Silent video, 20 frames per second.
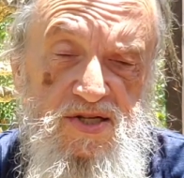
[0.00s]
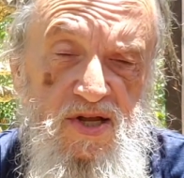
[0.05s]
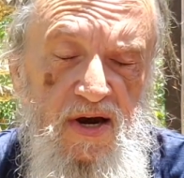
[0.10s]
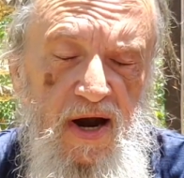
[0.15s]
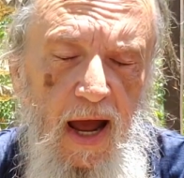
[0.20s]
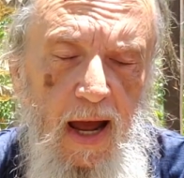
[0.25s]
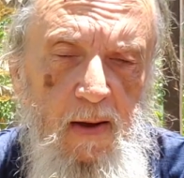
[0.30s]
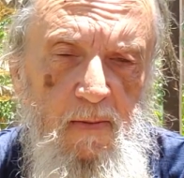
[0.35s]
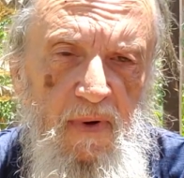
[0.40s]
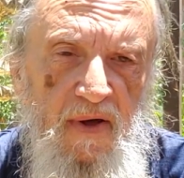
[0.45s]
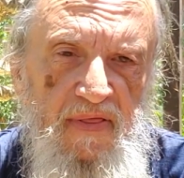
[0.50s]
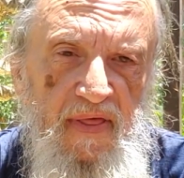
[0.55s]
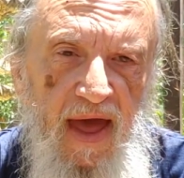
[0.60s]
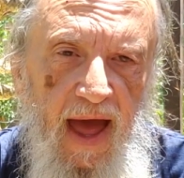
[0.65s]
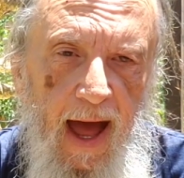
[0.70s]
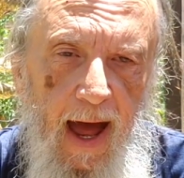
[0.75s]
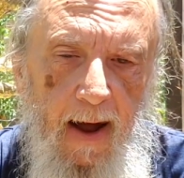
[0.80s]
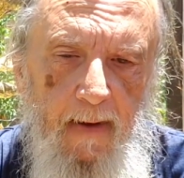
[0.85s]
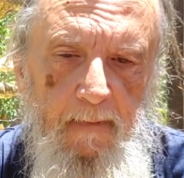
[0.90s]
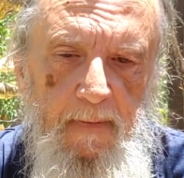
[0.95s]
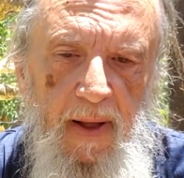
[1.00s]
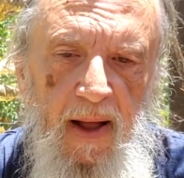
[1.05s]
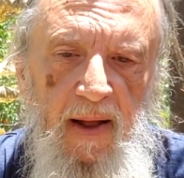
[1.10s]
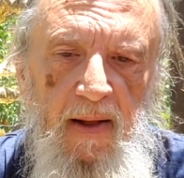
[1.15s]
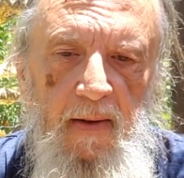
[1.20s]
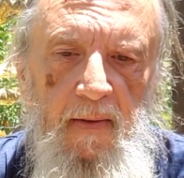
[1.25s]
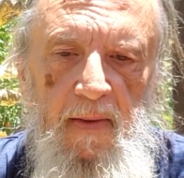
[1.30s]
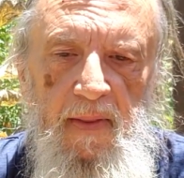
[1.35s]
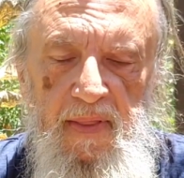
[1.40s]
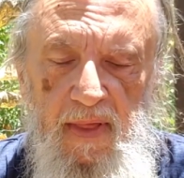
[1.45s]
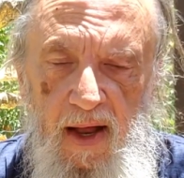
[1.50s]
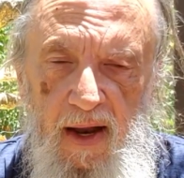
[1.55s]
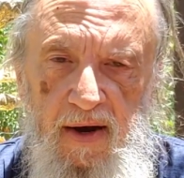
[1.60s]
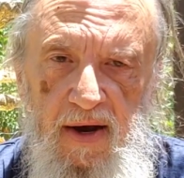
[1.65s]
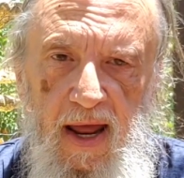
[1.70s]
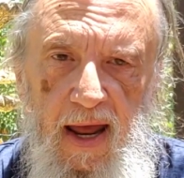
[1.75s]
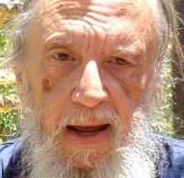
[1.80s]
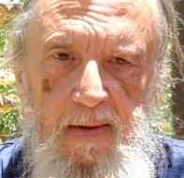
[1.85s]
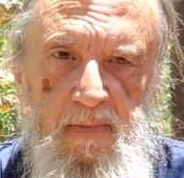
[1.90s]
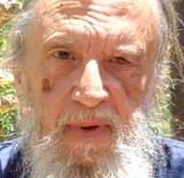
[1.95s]
the name of the app? The
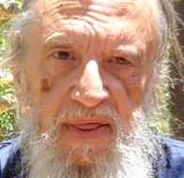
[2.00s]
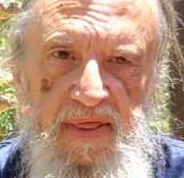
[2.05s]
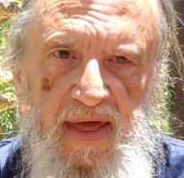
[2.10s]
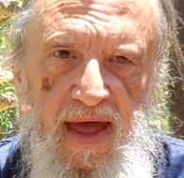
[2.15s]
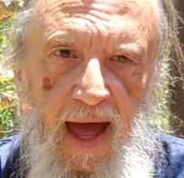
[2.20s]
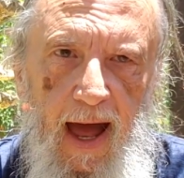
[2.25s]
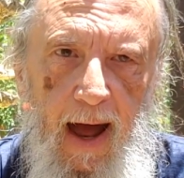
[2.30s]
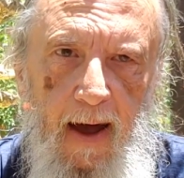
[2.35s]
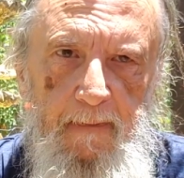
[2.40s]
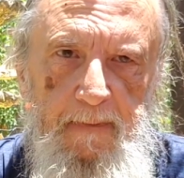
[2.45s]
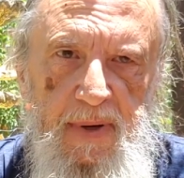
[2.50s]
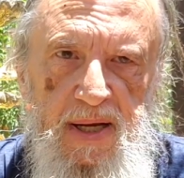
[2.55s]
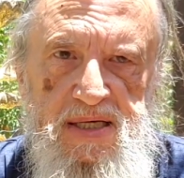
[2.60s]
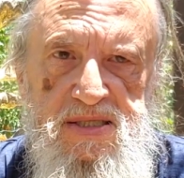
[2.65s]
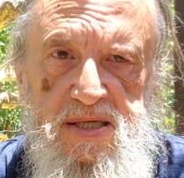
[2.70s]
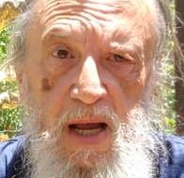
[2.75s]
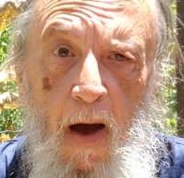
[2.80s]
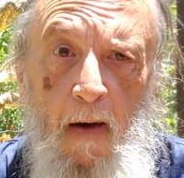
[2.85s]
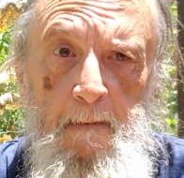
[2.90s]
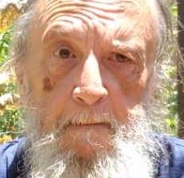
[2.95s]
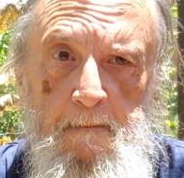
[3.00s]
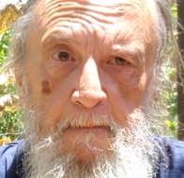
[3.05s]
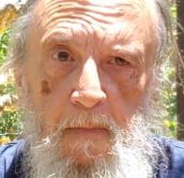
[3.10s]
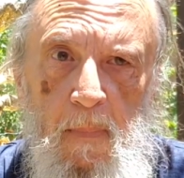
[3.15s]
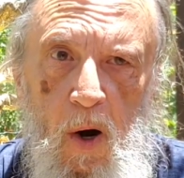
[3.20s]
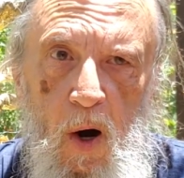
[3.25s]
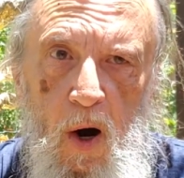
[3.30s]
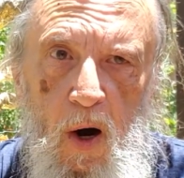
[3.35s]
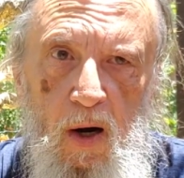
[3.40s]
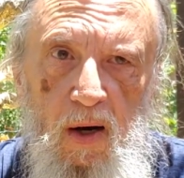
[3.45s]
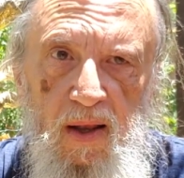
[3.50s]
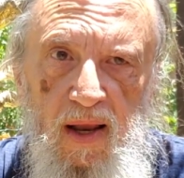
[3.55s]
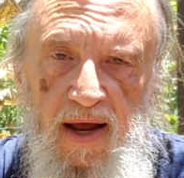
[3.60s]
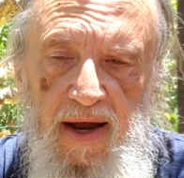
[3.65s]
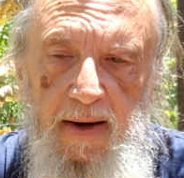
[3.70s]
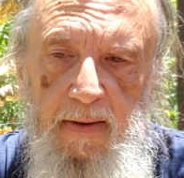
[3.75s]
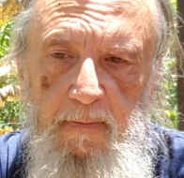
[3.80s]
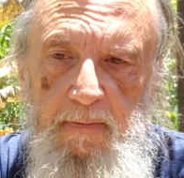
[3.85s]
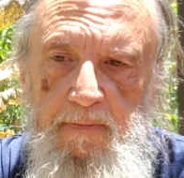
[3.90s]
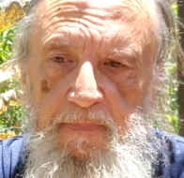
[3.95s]
name of the app is
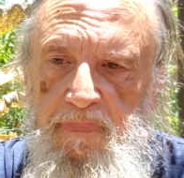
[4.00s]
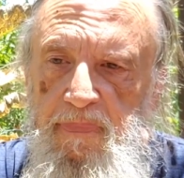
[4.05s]
Merlin.